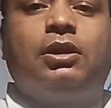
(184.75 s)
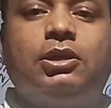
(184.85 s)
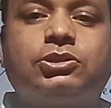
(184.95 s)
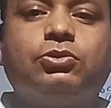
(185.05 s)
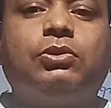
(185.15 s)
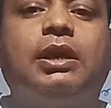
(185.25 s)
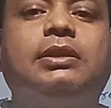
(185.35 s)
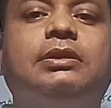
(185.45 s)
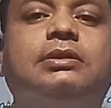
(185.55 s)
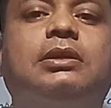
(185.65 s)
A snow line,
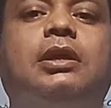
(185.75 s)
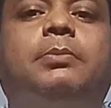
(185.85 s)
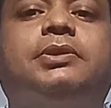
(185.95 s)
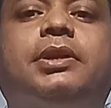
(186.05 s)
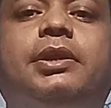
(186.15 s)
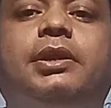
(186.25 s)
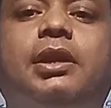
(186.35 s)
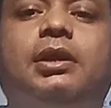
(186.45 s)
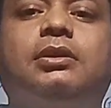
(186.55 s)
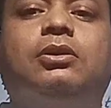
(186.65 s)
it is an imaginary
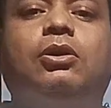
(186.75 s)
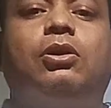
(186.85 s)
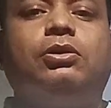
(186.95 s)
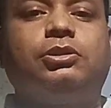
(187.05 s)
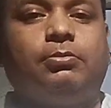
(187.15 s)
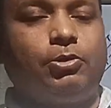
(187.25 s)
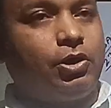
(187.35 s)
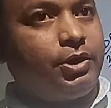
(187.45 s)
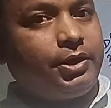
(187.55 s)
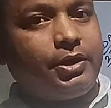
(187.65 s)
line on the
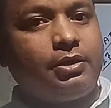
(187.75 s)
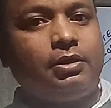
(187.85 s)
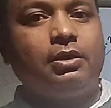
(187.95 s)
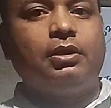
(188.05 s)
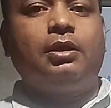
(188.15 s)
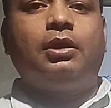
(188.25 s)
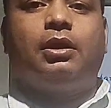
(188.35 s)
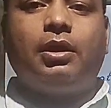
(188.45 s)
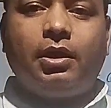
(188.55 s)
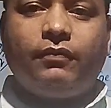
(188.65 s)
mountain
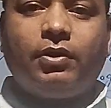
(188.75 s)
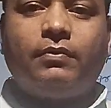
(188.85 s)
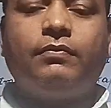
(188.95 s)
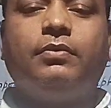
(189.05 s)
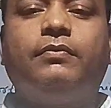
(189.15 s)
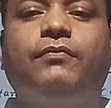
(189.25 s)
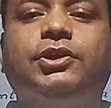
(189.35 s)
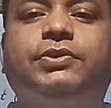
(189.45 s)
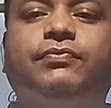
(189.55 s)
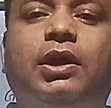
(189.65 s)
above
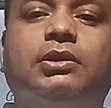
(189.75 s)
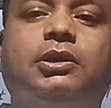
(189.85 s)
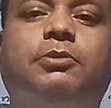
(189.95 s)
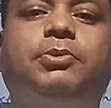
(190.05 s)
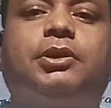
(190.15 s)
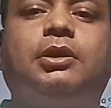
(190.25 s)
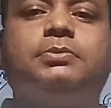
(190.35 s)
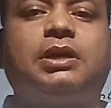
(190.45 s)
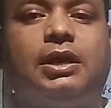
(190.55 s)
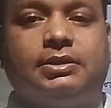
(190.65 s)
which water
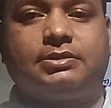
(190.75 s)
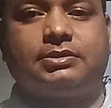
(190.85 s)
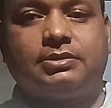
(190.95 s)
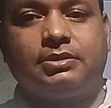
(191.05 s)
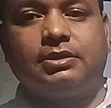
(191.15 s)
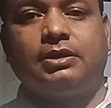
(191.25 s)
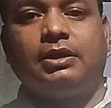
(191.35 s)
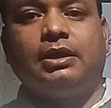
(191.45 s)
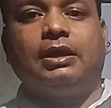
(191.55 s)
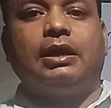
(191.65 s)
becomes ice,
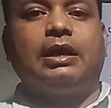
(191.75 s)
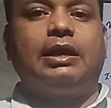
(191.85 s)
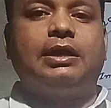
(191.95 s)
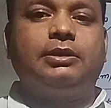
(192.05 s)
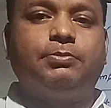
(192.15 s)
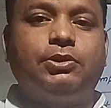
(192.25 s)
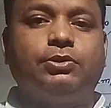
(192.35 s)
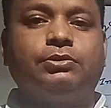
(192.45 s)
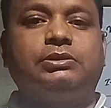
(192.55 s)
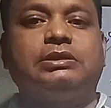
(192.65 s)
and
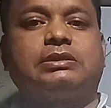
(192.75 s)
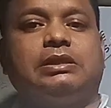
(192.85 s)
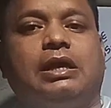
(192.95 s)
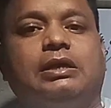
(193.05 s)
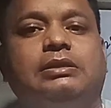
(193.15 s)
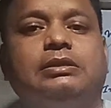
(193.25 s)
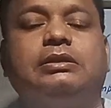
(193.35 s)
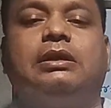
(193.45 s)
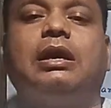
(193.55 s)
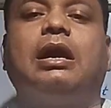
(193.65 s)
below this line
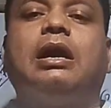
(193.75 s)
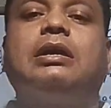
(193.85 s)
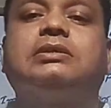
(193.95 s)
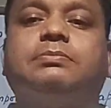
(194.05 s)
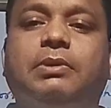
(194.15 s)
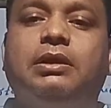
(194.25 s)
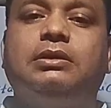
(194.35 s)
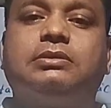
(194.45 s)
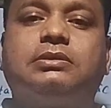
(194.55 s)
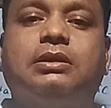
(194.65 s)
ice
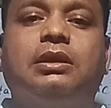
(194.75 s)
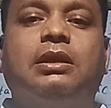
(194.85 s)
melts